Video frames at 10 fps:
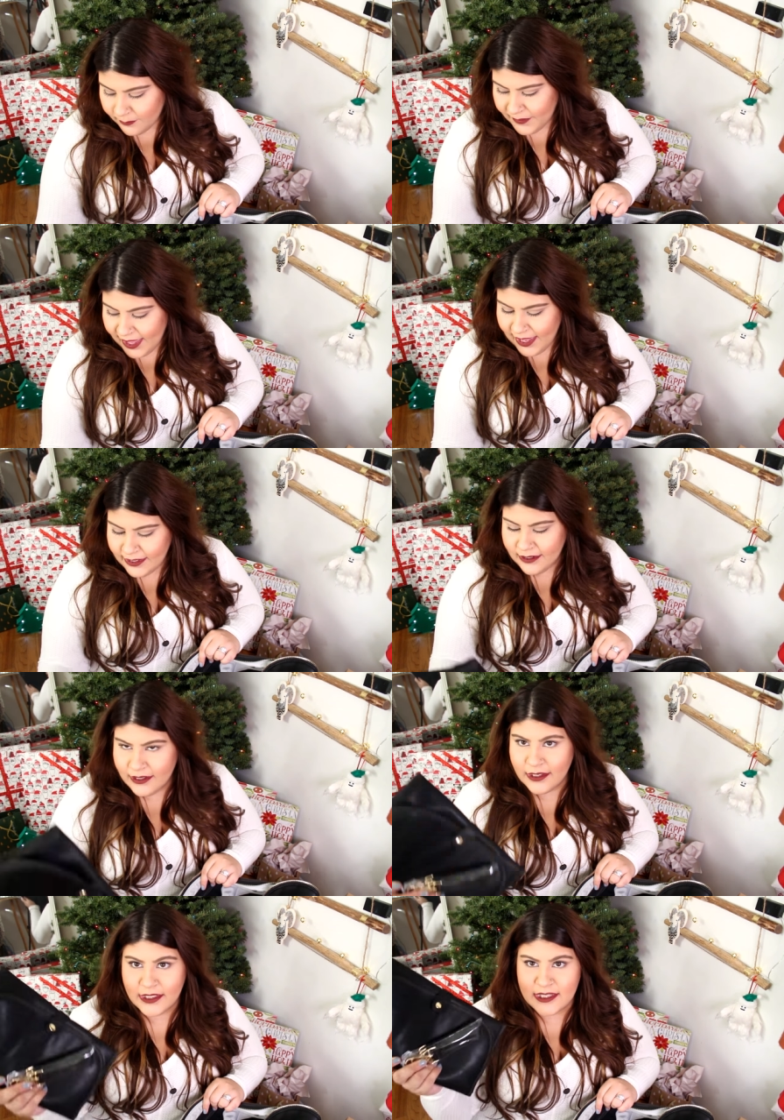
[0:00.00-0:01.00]
bag,
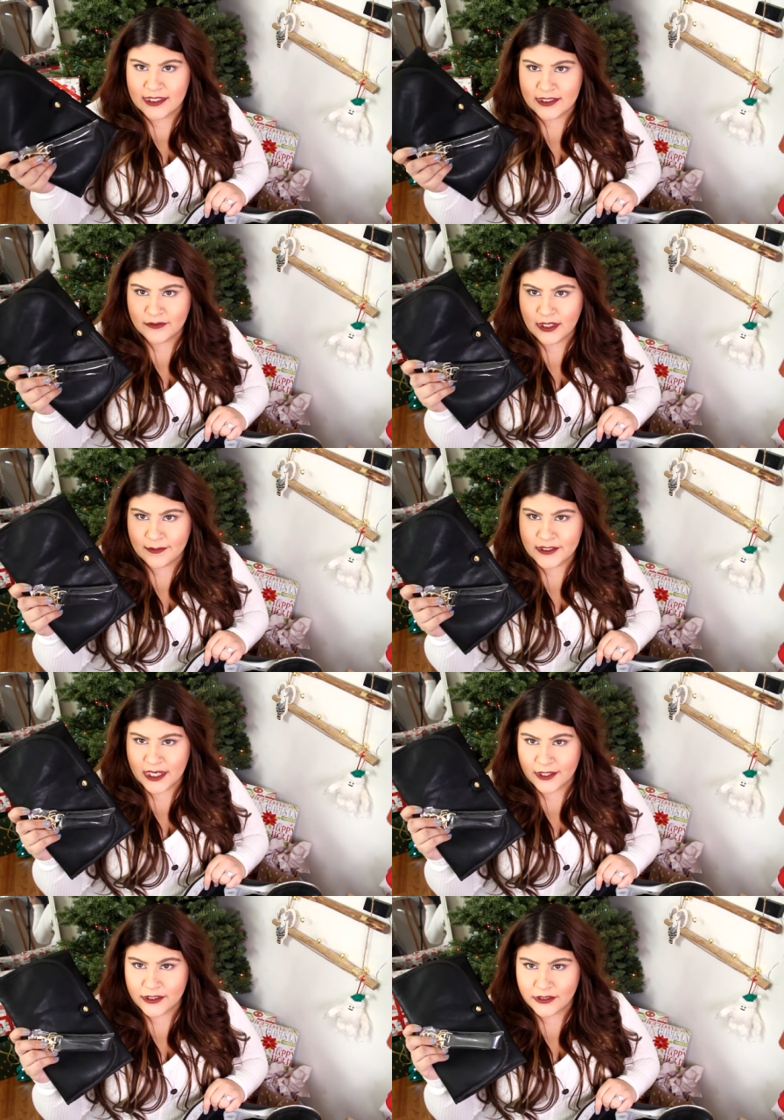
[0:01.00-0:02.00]
these don't come together.